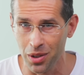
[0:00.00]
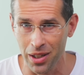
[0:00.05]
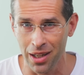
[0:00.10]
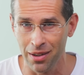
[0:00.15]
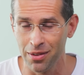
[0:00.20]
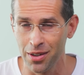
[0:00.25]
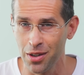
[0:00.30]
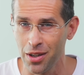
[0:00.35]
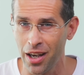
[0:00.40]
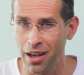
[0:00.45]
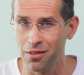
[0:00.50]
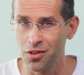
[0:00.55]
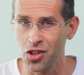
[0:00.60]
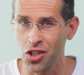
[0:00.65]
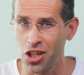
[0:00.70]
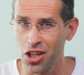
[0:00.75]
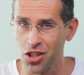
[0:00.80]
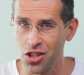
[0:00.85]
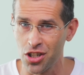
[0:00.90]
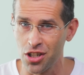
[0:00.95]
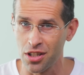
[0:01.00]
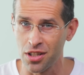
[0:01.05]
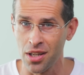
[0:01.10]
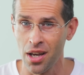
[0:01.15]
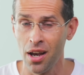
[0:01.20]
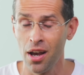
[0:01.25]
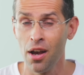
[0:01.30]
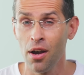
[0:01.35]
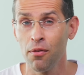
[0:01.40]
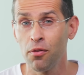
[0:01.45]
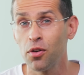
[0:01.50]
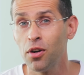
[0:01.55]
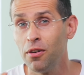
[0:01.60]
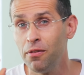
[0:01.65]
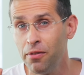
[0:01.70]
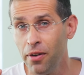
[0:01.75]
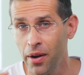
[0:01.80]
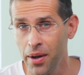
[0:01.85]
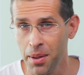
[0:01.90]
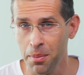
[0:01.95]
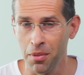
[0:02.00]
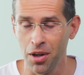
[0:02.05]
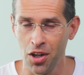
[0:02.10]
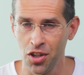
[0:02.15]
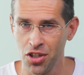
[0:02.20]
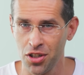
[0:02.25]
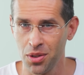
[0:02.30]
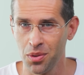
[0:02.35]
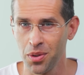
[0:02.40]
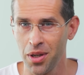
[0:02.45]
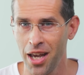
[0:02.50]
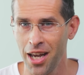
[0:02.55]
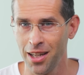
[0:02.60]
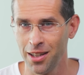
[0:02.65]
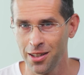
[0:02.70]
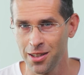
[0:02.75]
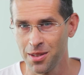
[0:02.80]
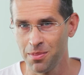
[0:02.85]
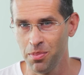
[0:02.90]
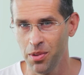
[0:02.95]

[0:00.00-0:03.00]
whatever you have chargers for a very marginal gain in